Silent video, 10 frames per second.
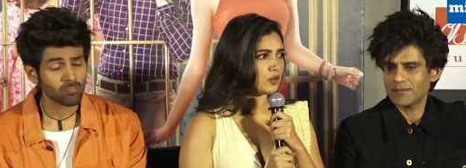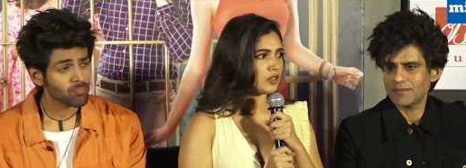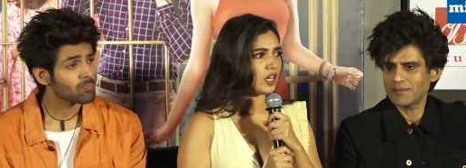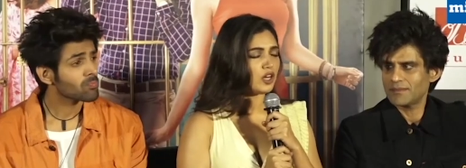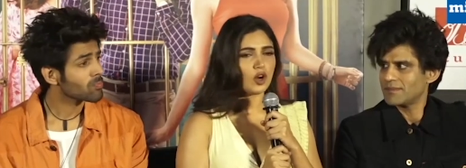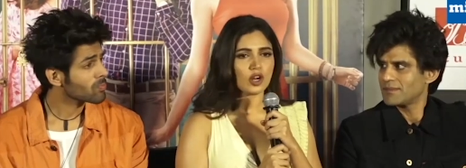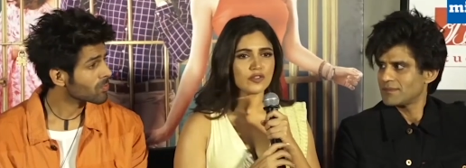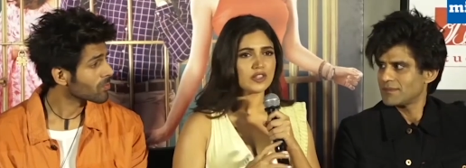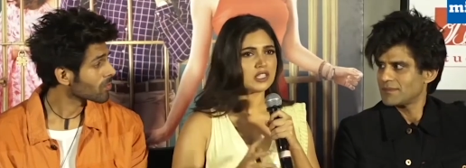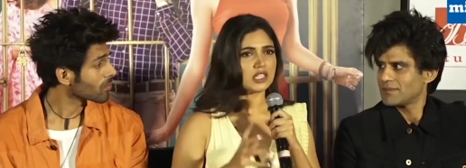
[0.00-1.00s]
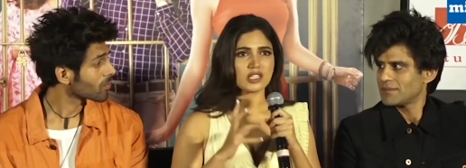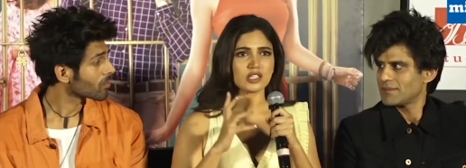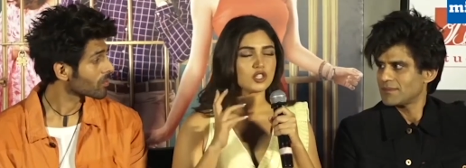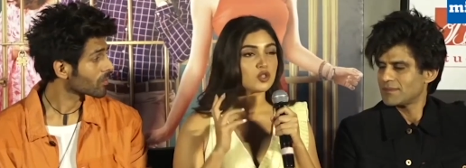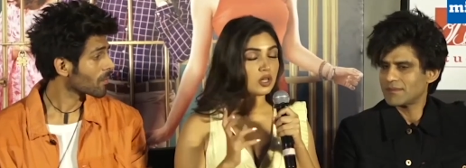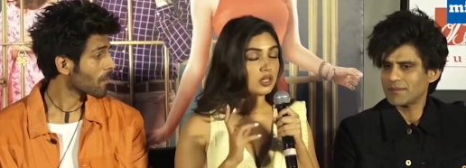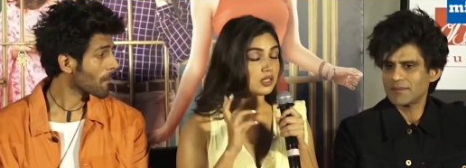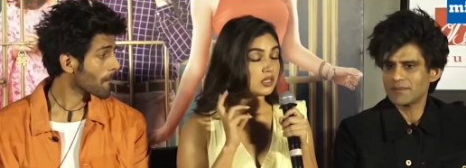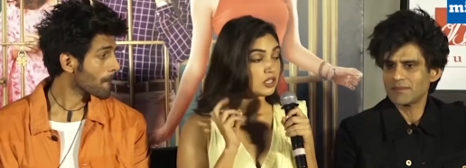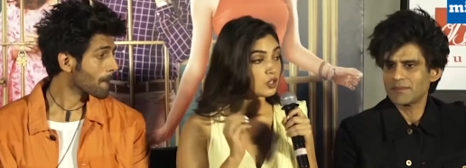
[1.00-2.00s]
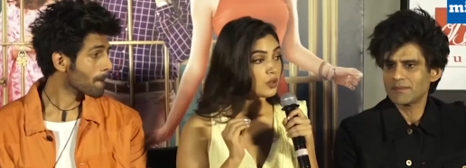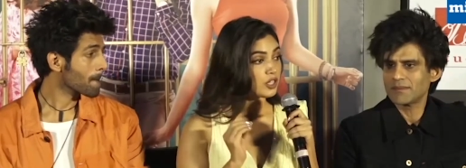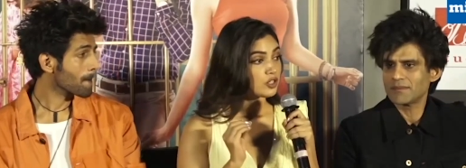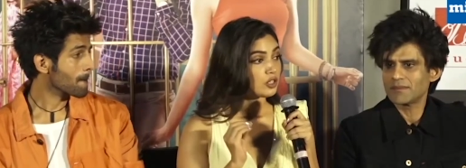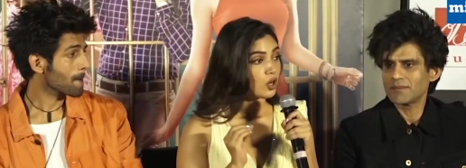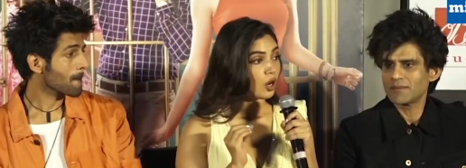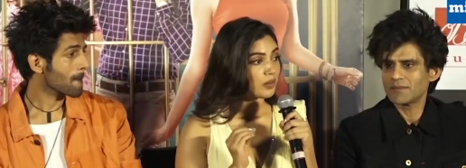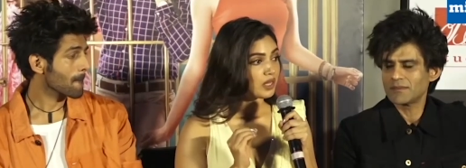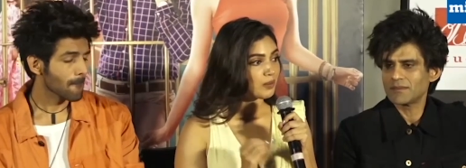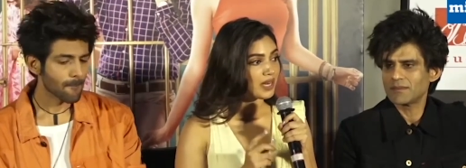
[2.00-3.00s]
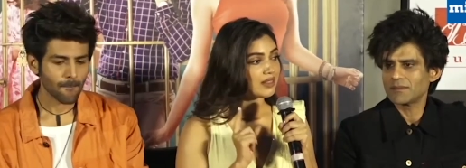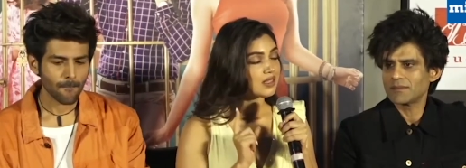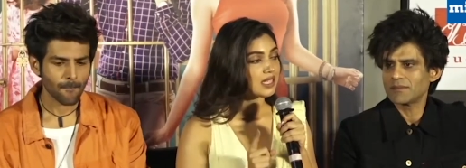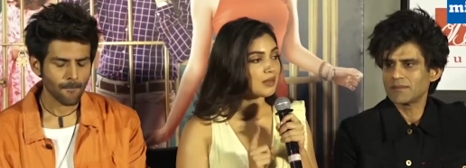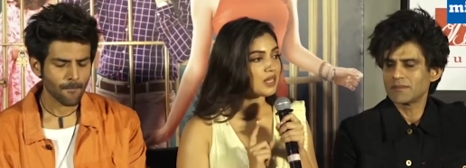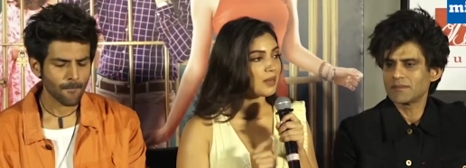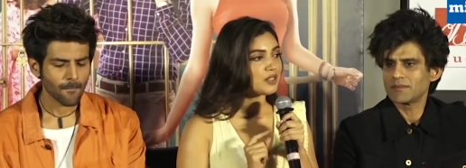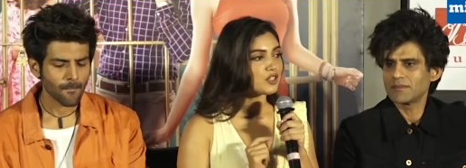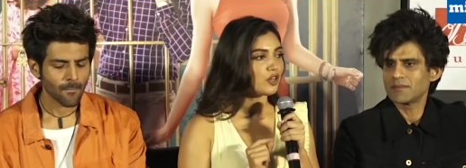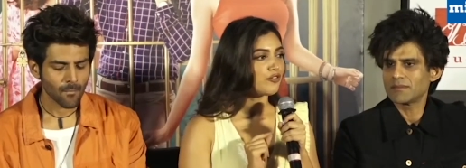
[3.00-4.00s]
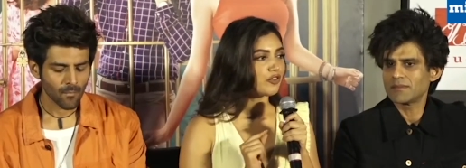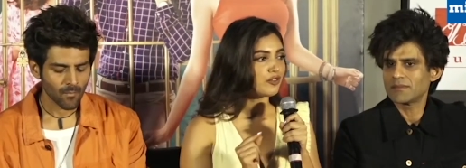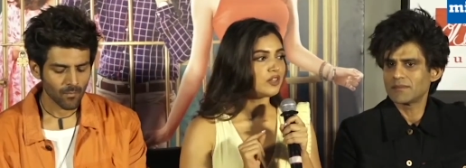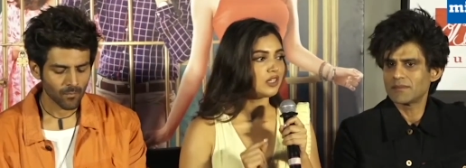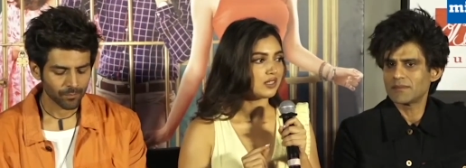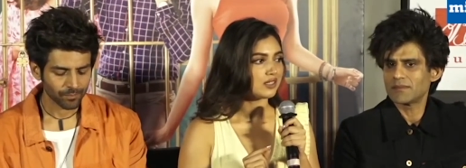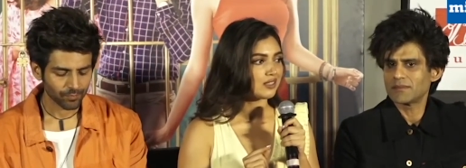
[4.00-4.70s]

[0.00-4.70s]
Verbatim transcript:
Speaker 1: know, there are a lot of it's it's a it's a situational comedy, but at the same time, it's not frivolous.